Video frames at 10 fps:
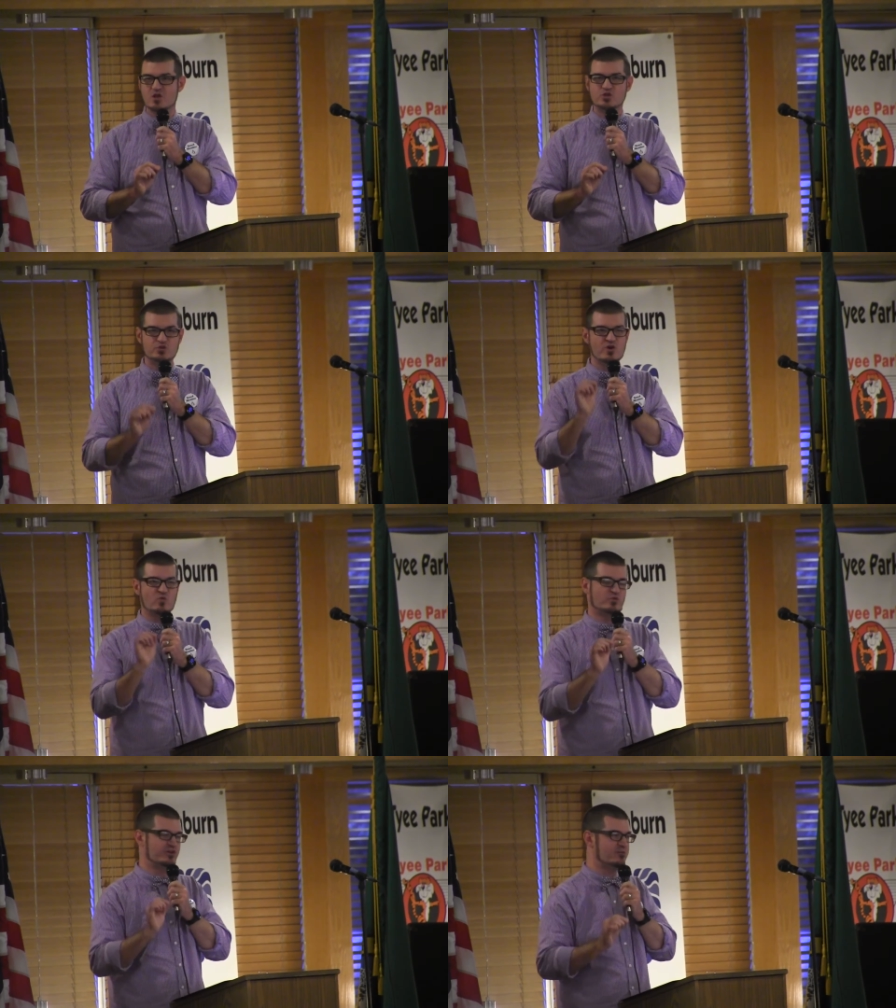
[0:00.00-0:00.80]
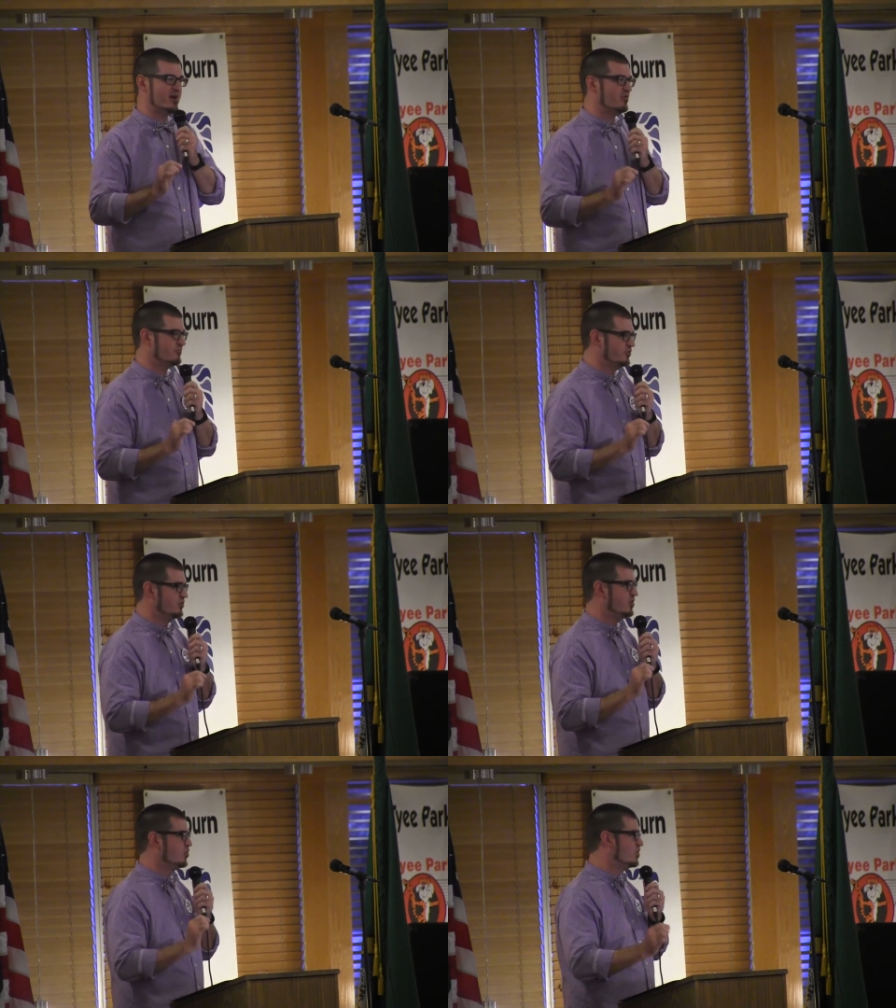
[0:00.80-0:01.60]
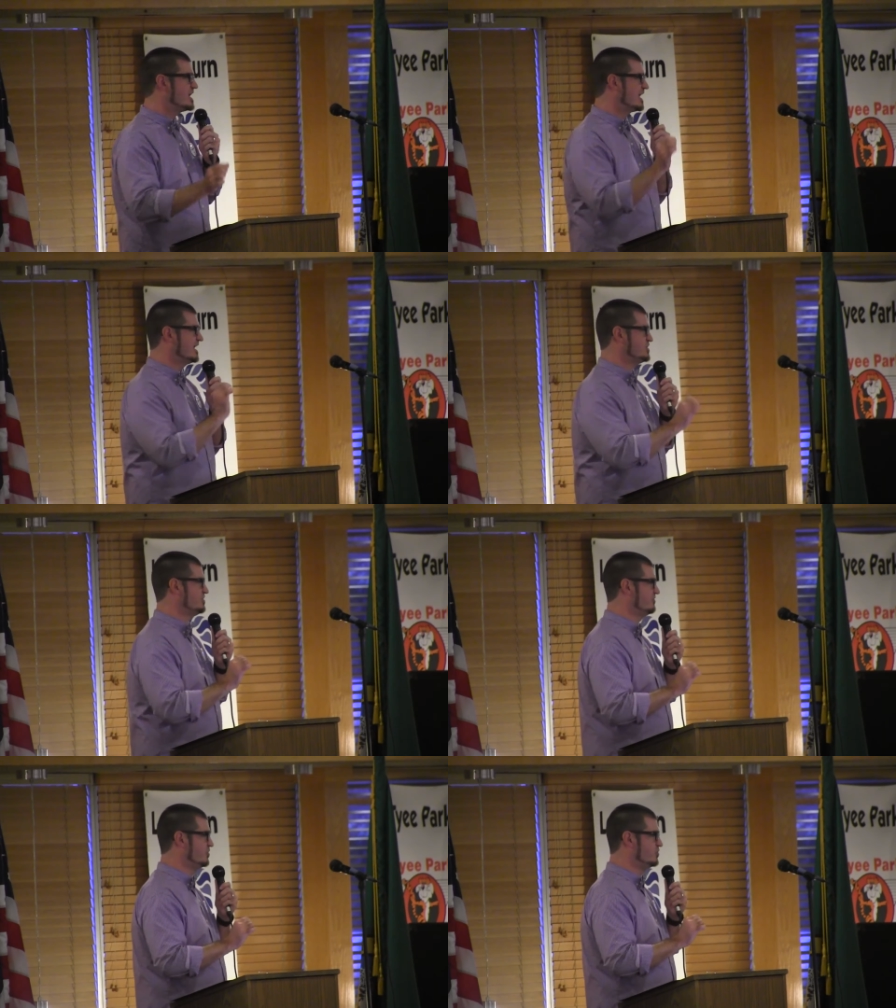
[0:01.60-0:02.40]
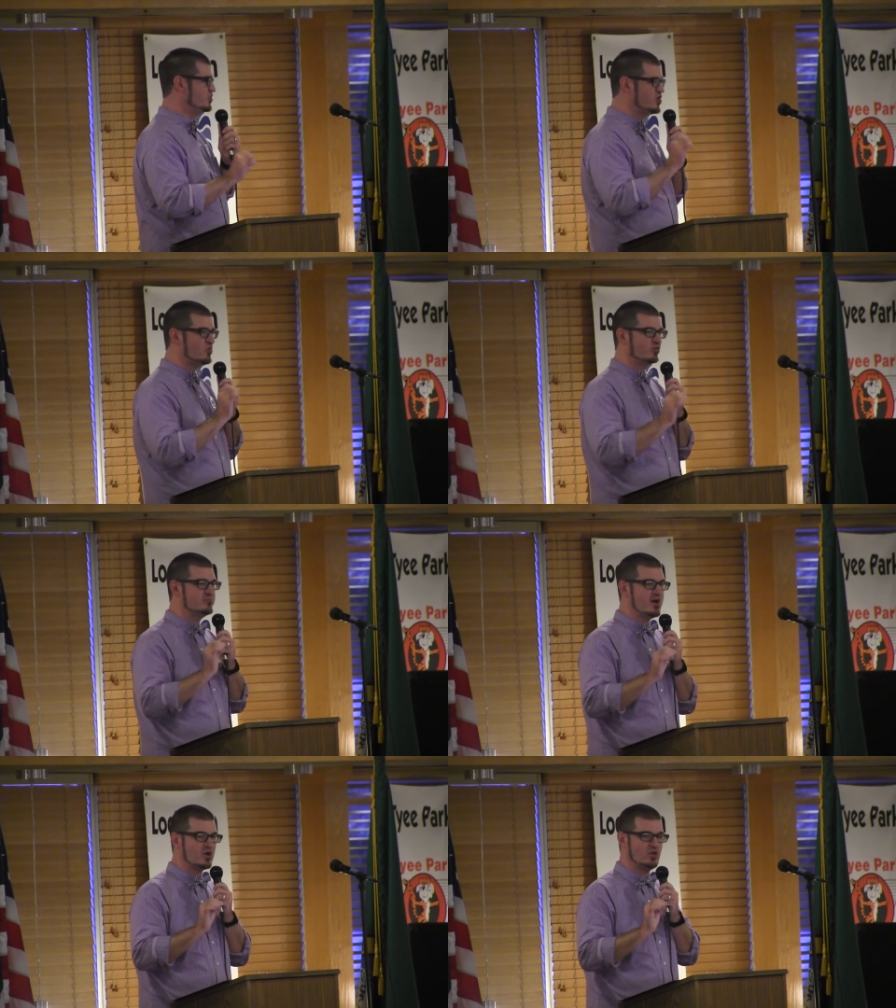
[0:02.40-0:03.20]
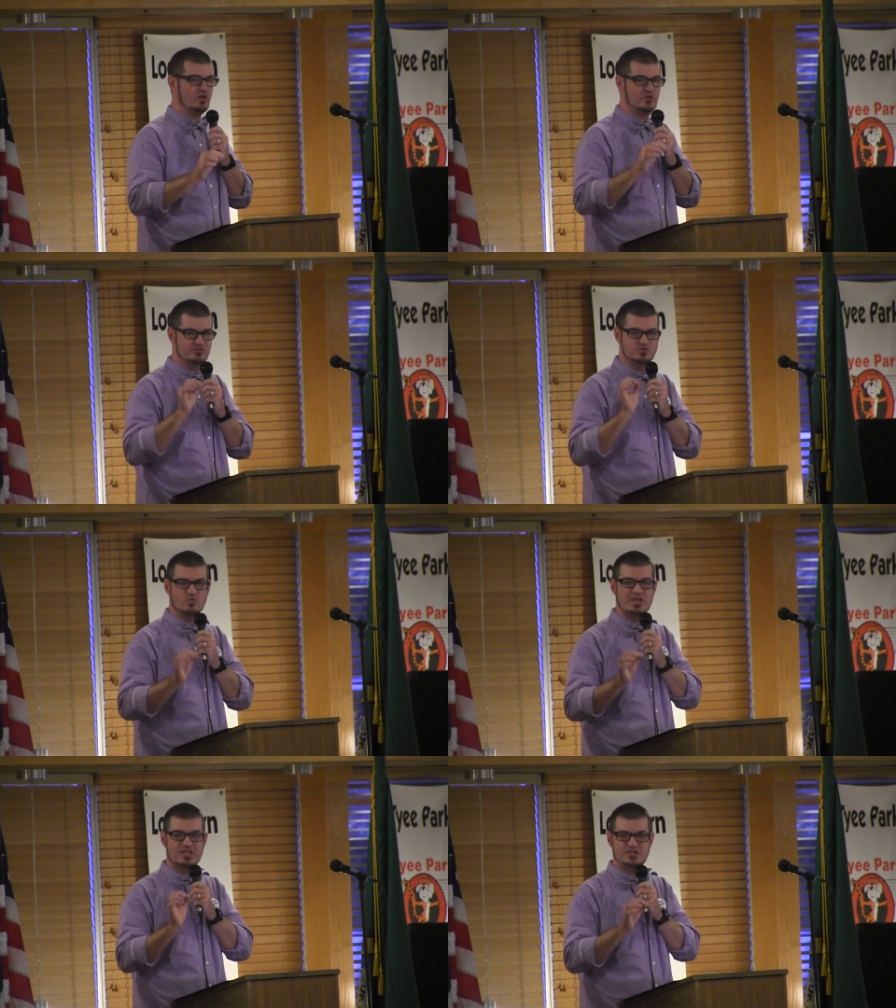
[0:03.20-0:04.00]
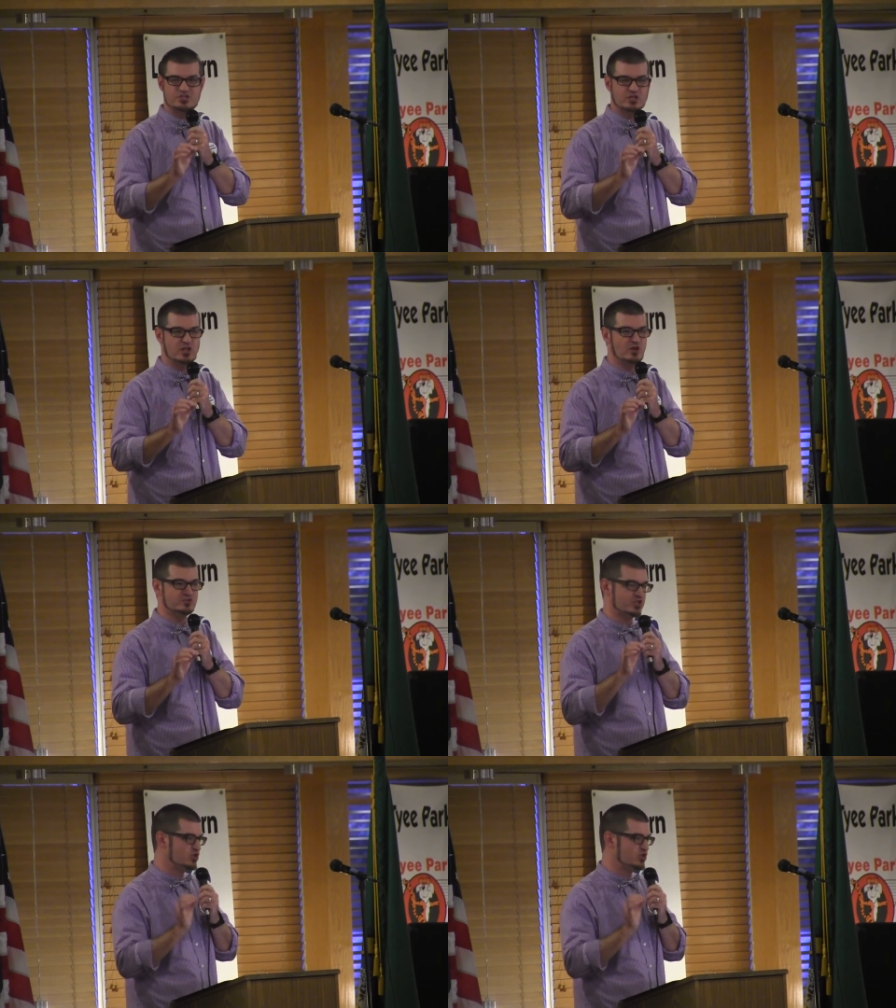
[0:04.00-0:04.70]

You don't worry about food, we can get you food. You don't worry about clothes, we can get you clothes.